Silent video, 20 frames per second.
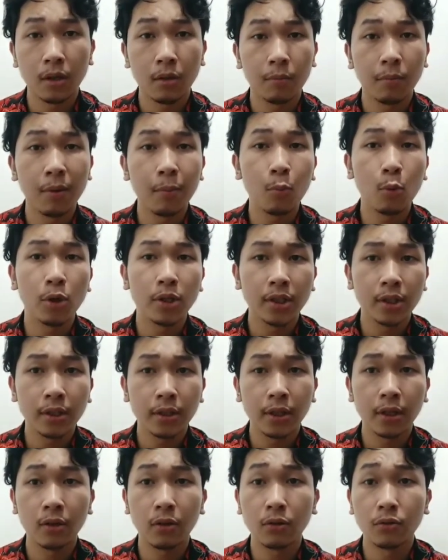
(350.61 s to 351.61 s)
Bob wire
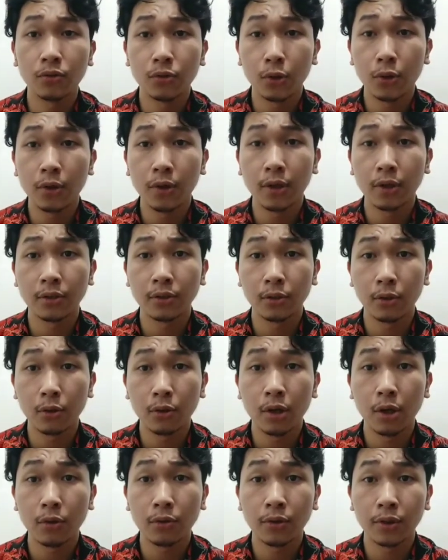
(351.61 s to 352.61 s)
can control and slow
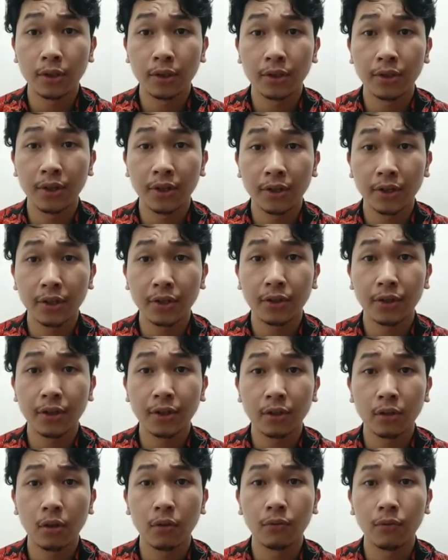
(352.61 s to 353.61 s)
down the cracking
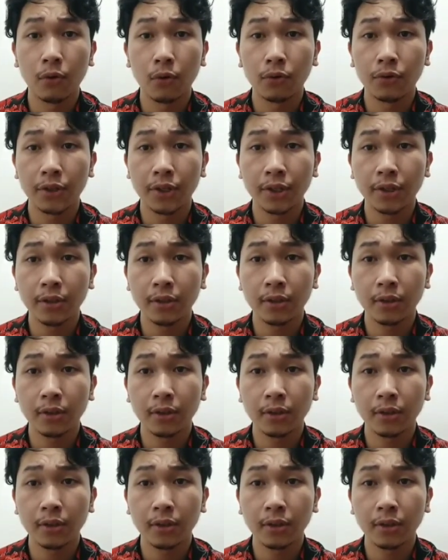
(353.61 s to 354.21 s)
rate of concrete,